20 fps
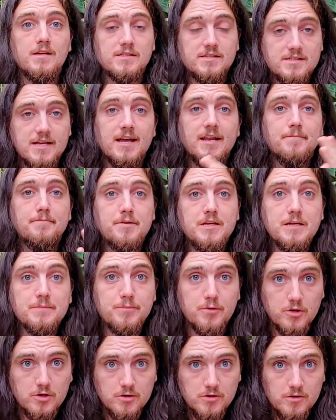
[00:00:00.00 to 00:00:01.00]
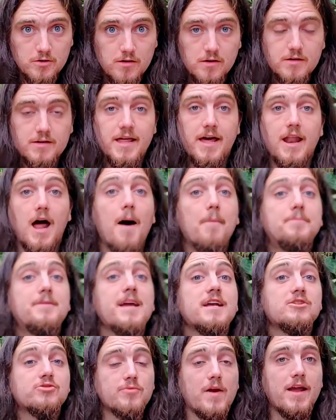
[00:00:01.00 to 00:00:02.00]
set of people that
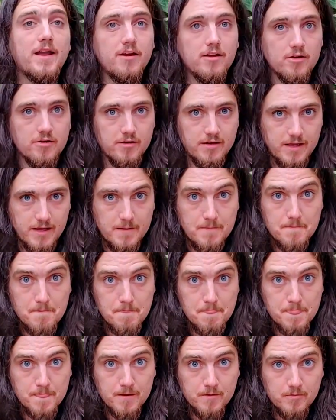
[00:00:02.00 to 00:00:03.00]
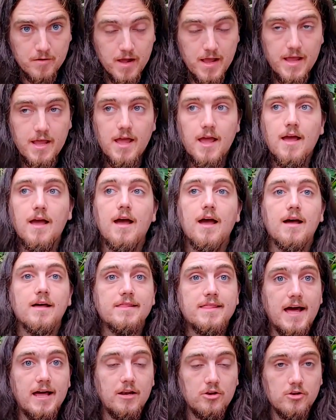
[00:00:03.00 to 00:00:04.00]
updates regularly, right?
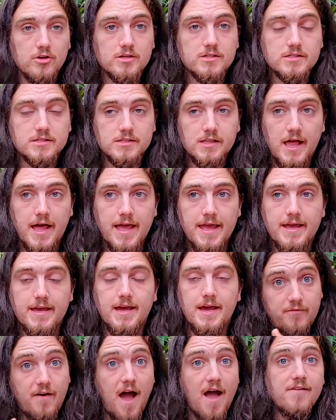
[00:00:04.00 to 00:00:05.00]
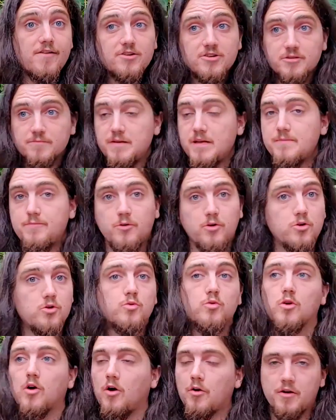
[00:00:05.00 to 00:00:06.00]
That looks like the 500 people
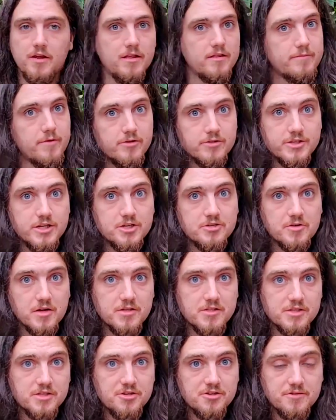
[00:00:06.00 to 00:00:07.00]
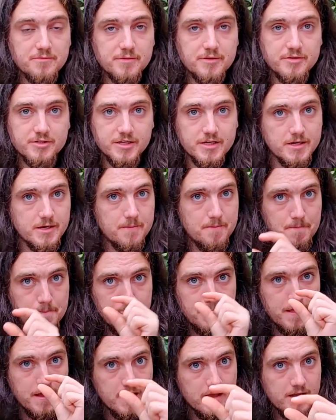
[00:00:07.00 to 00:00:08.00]
who are already the most interested in your music.
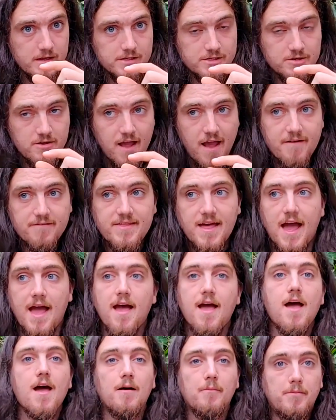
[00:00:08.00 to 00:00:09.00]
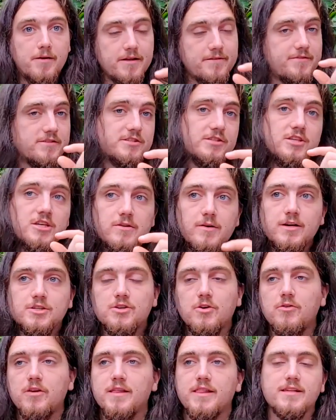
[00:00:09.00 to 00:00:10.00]
So you have that, but if it's the
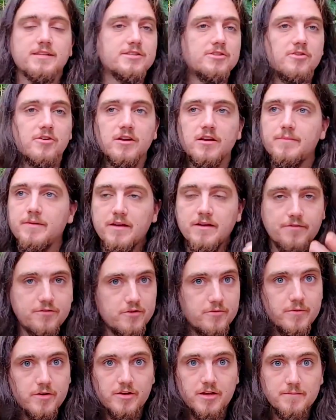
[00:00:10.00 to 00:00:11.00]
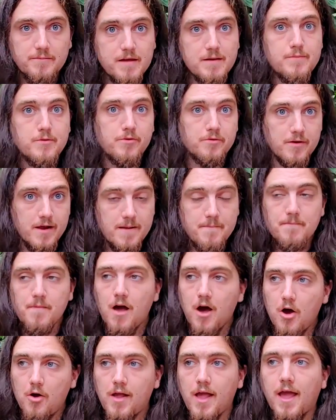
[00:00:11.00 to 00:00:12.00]
US only, that's still going to be a few million people, right?
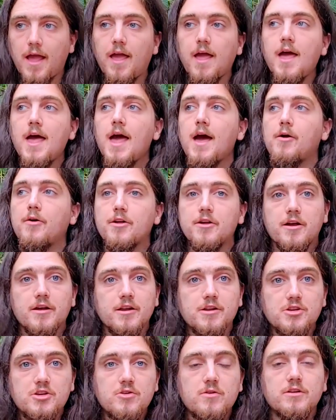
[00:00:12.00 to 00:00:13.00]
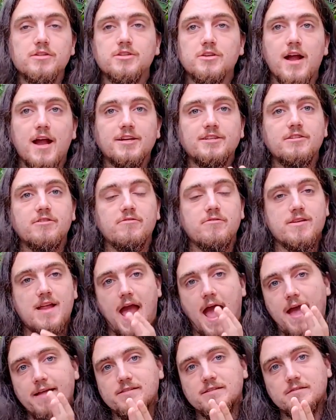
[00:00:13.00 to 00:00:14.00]
Okay, what you're going to do is you're actually going
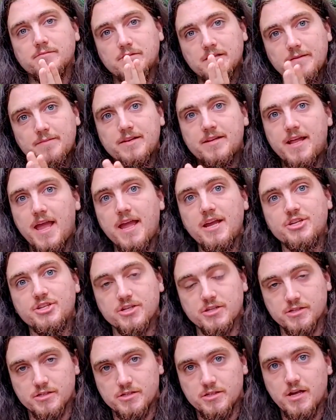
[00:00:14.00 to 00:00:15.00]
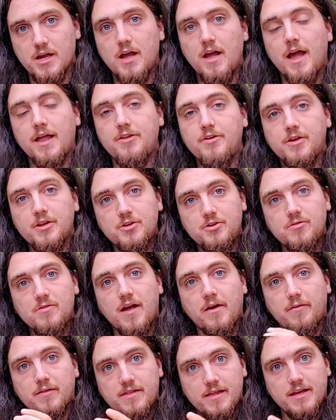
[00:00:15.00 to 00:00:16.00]
to add some limitations. And you can do
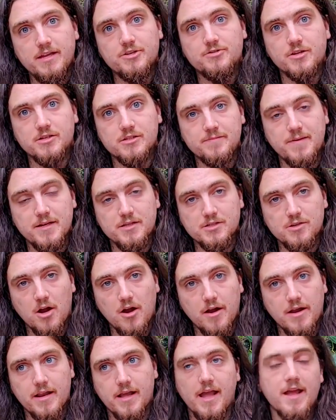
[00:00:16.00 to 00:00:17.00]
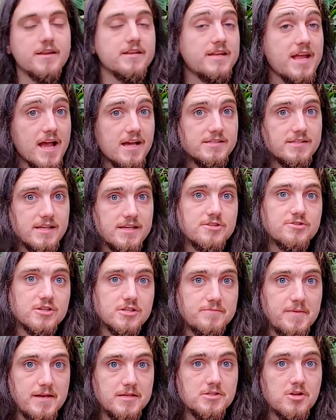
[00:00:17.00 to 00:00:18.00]
that with the interest-based targeting. And yes, the
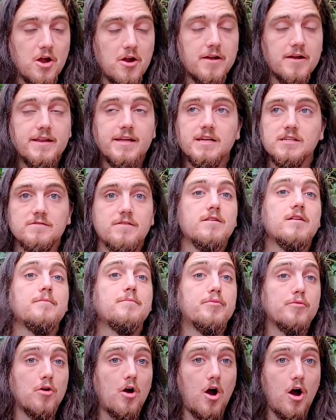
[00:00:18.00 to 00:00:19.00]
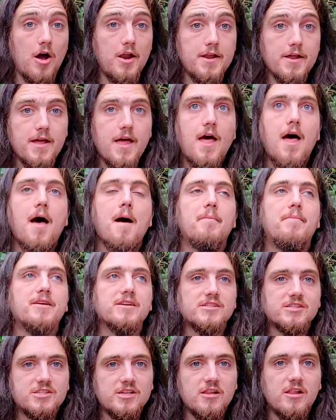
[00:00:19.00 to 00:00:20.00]
interest-based targeting is very broad,
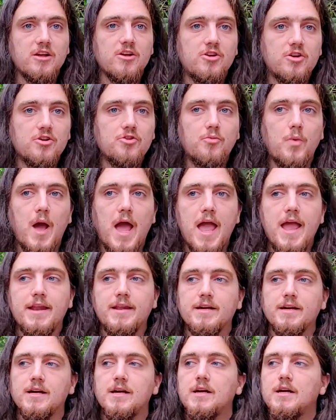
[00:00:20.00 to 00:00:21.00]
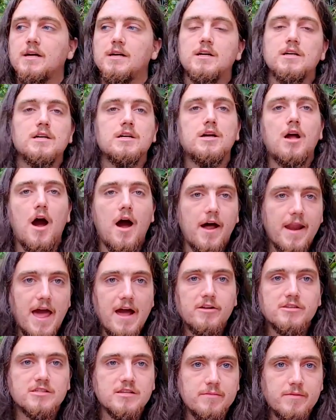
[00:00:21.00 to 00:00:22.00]
but it's still a good way to cut
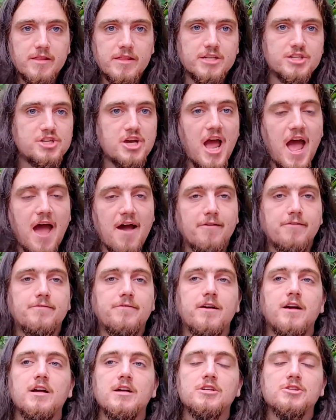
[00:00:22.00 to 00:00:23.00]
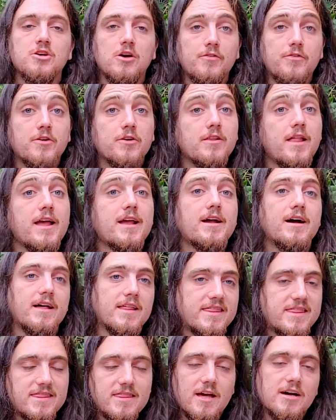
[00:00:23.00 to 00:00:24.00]
out some of the chaff. So if you're like
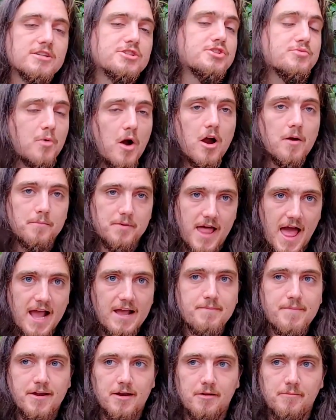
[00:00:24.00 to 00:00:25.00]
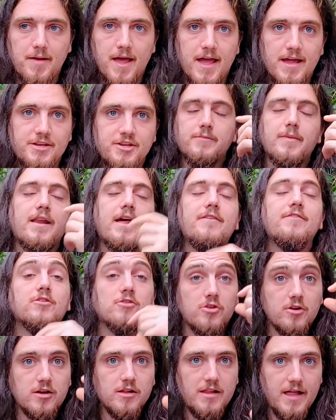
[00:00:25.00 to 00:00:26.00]
a smart black metal band, you might have
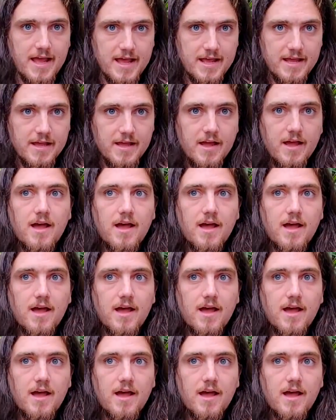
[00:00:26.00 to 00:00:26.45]
your lookalike